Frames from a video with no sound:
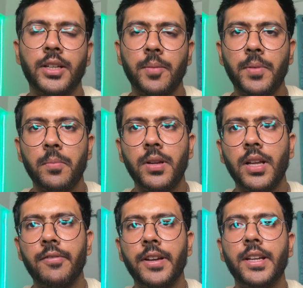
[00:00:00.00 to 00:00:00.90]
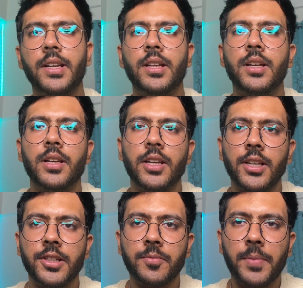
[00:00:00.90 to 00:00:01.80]
Tip number 11
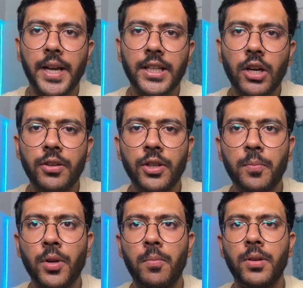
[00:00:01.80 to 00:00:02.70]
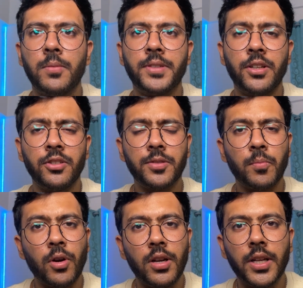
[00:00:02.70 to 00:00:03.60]
is break down your problems into
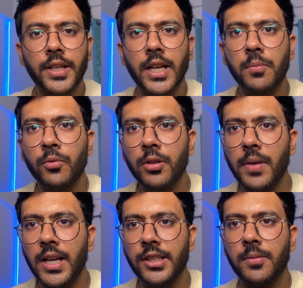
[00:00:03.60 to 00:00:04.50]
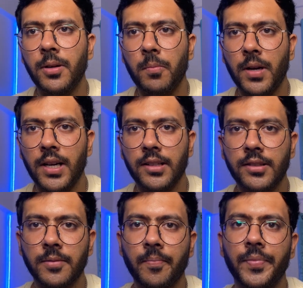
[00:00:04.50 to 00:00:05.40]
smaller and more manageable parts.
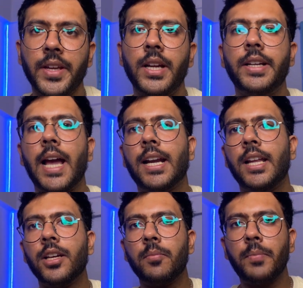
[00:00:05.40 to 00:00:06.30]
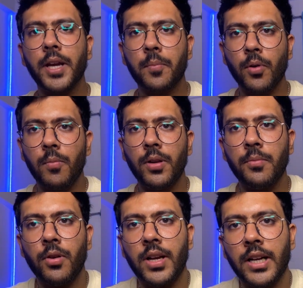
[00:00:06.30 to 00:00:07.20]
Tackling a big
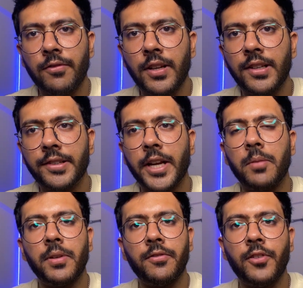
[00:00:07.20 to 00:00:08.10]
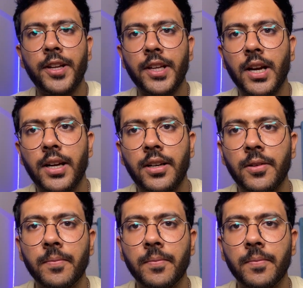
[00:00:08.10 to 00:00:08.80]
problem all at once can be very hard.